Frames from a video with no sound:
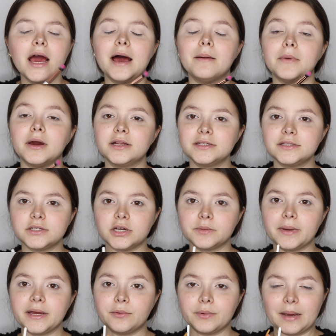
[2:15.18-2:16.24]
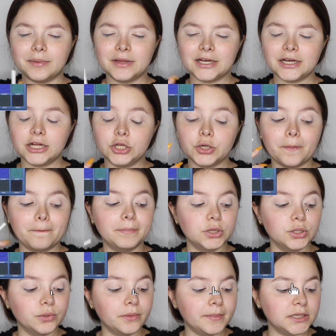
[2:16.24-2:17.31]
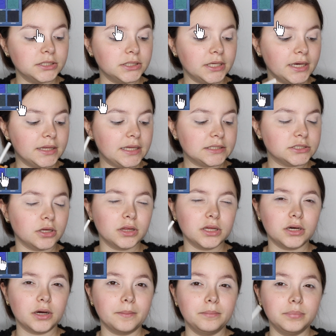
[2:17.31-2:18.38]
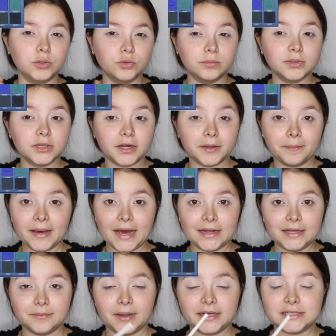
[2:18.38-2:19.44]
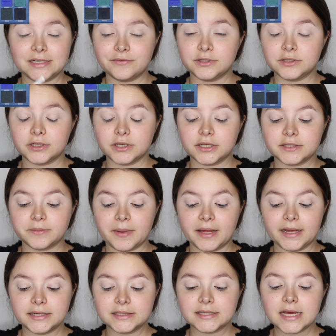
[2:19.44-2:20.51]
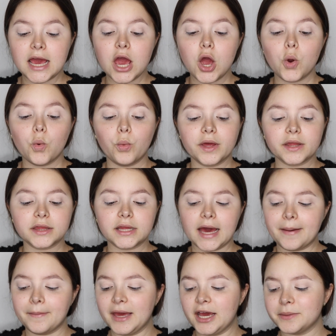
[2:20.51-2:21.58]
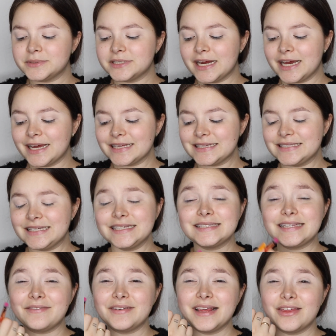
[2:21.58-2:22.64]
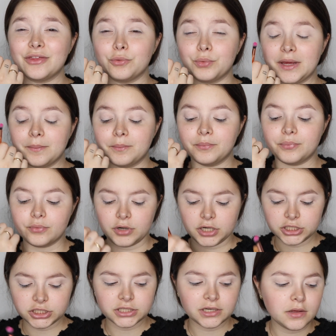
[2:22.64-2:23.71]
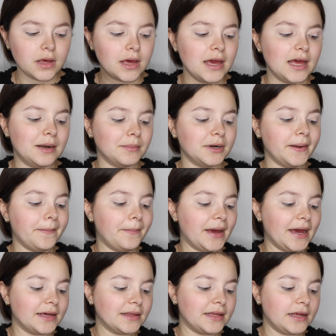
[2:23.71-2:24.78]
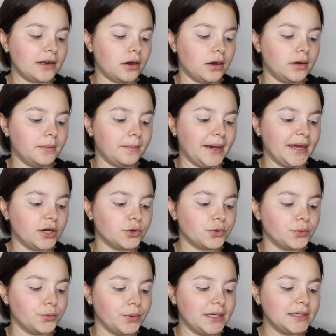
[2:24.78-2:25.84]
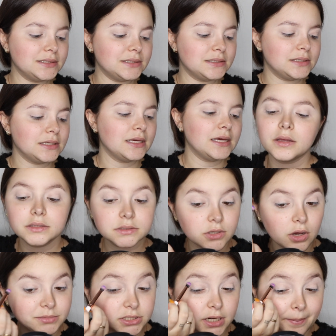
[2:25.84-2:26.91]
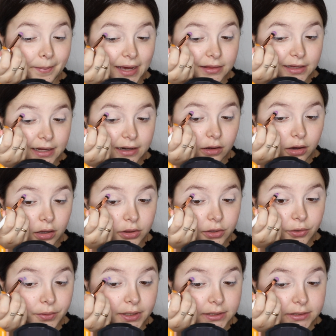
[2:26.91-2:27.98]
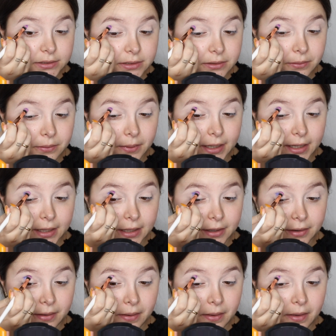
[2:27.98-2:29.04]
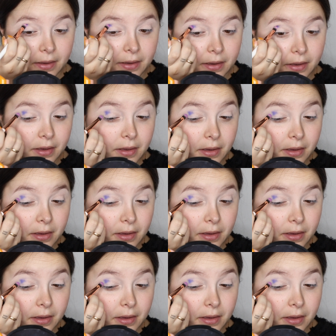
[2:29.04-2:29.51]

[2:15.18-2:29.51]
I'm gonna start by grabbing the color Blue Monday that's on the Blue Blood palette by Jeffree Star Cosmetics with a Makeup Shack T73 brush, and I'm gonna pack that on my crease. I'm gonna pack that on the crease right here.